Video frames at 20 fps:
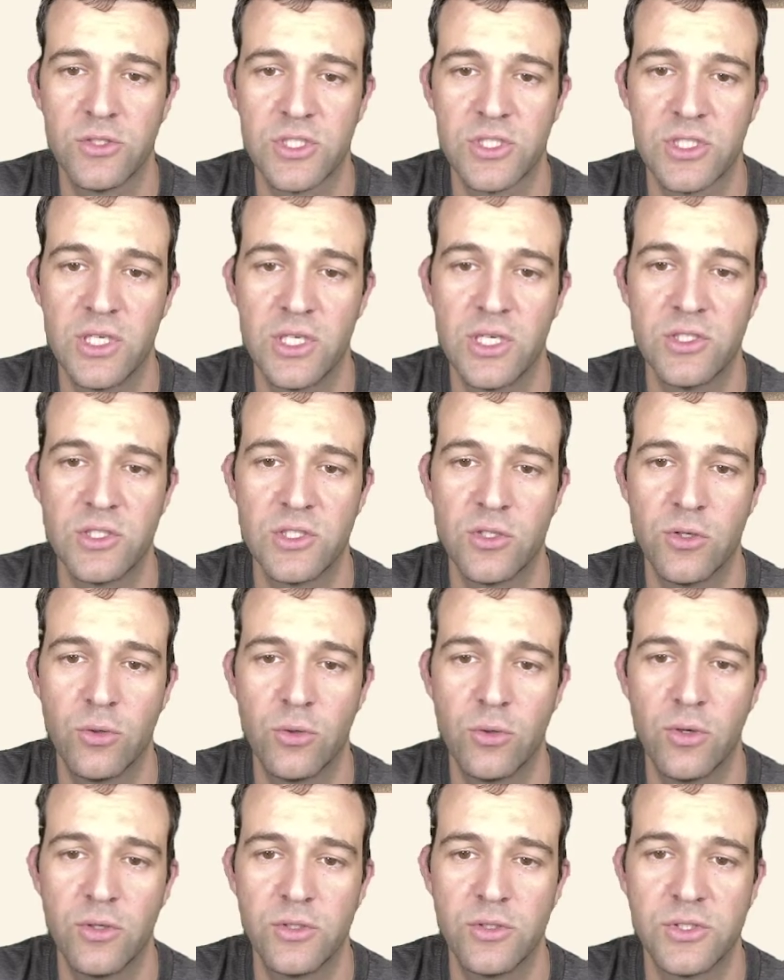stays
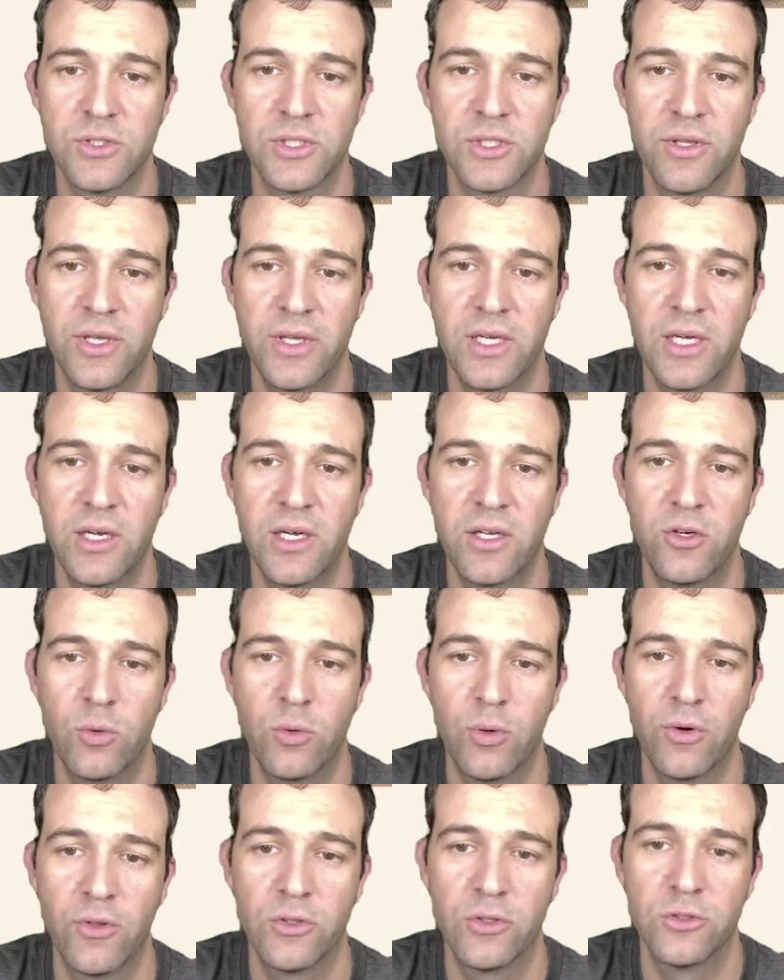indoors, they head to
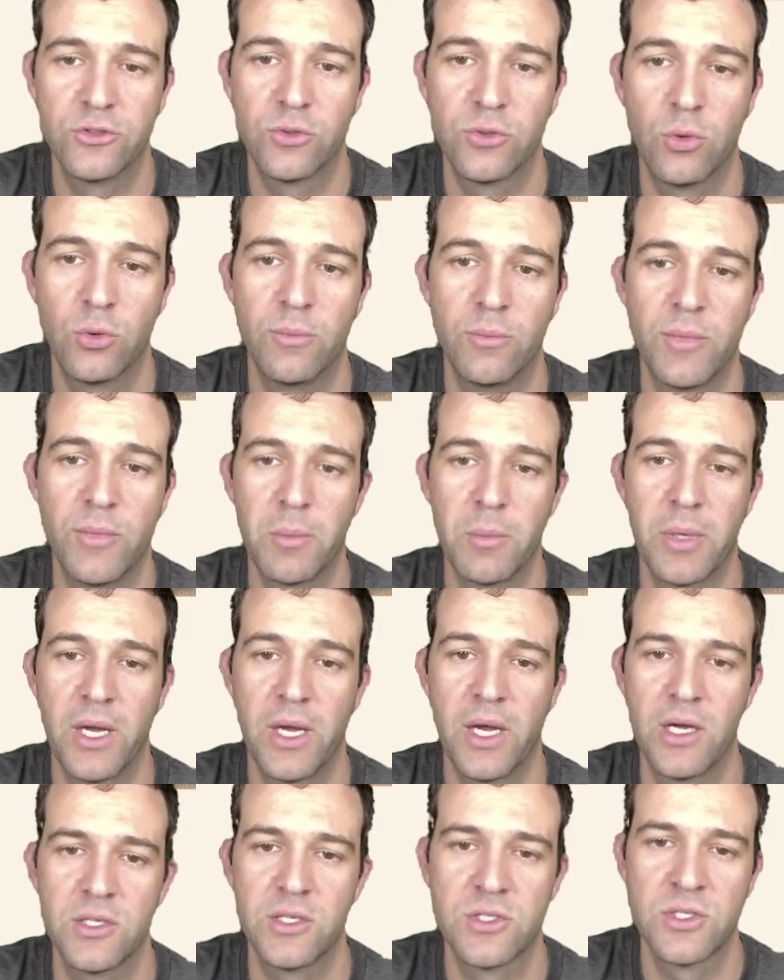where the storm may
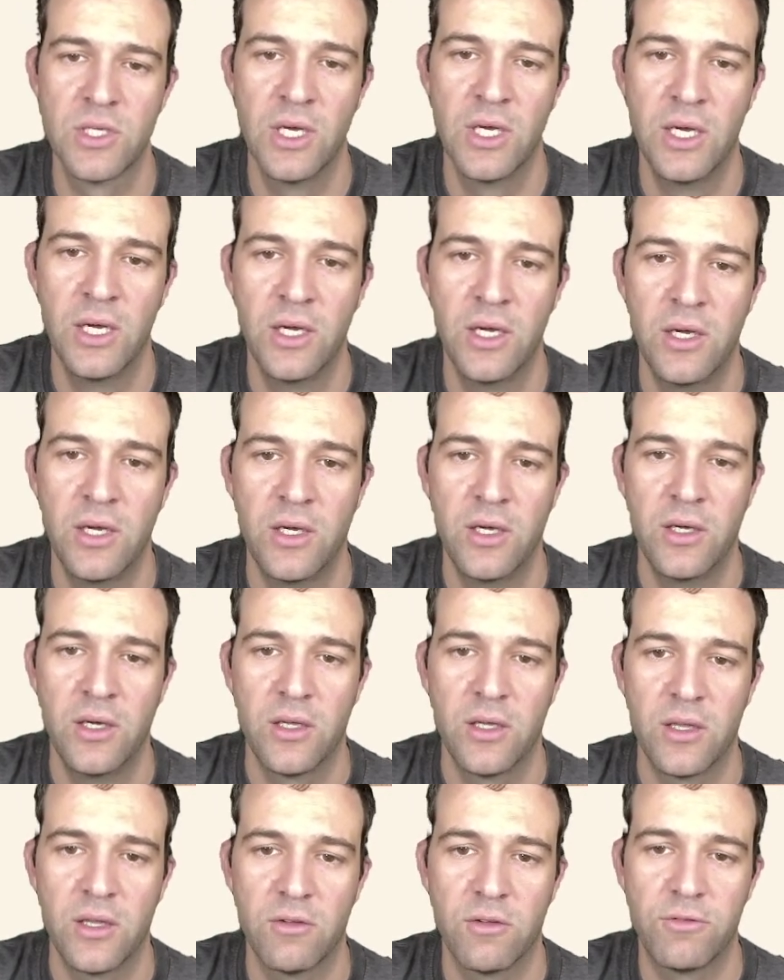pass.
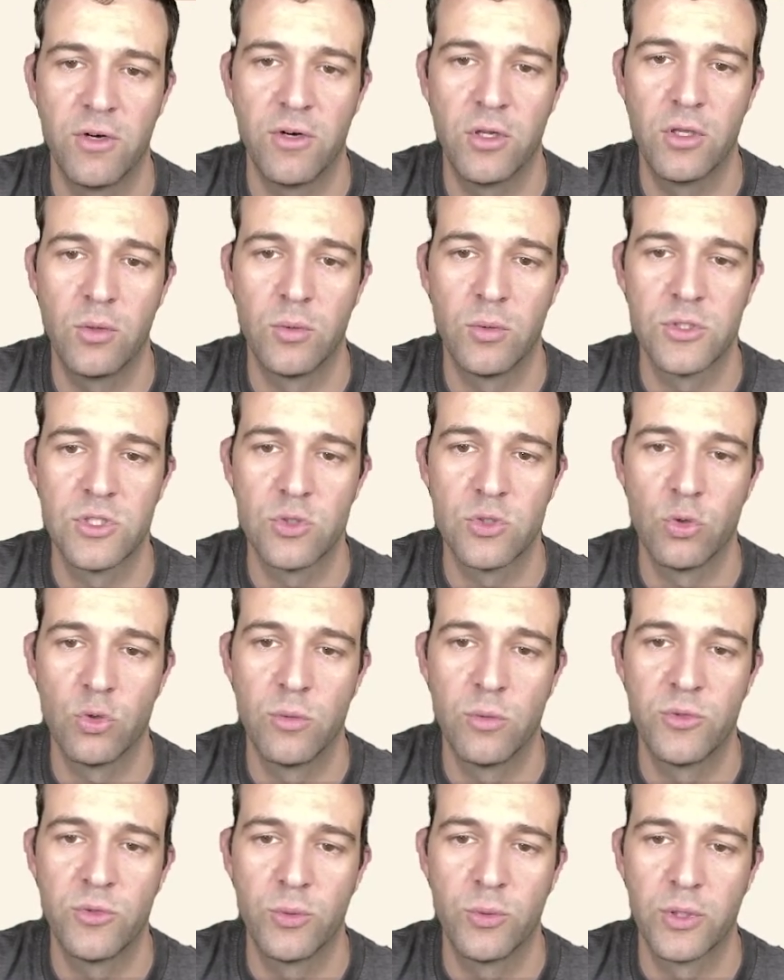They follow a
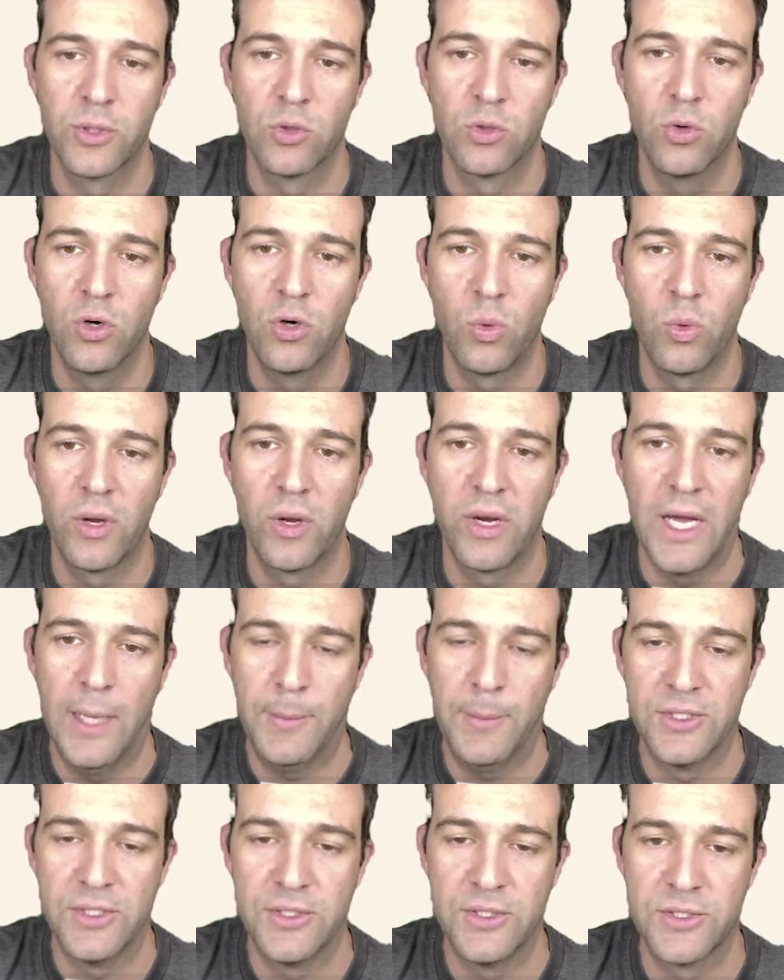storm to record what
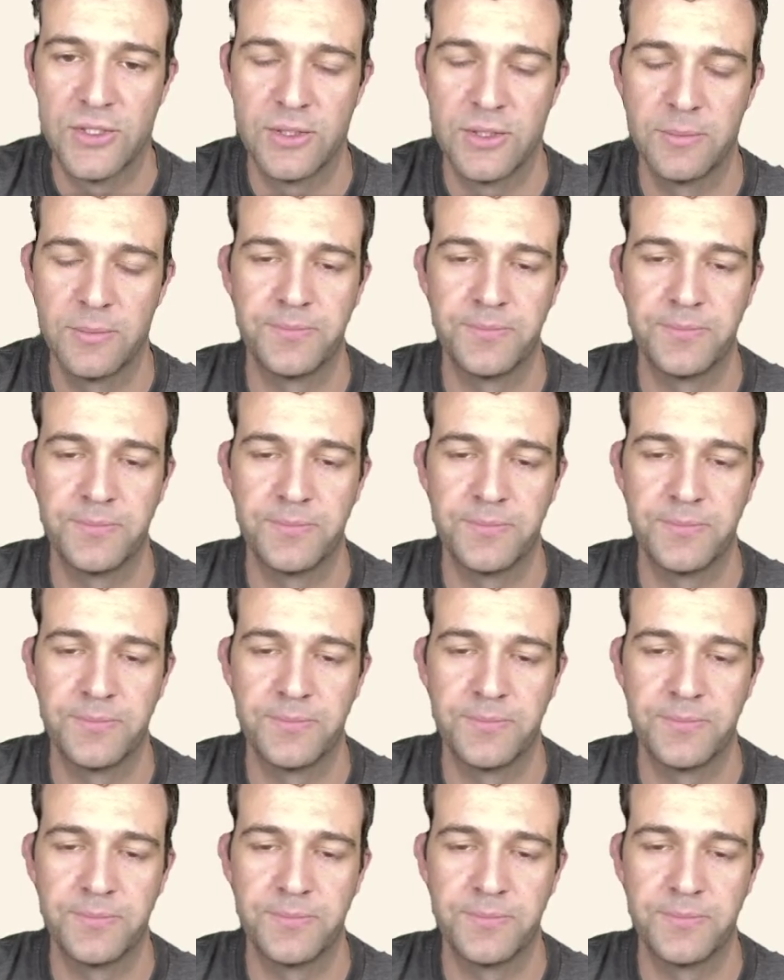happens.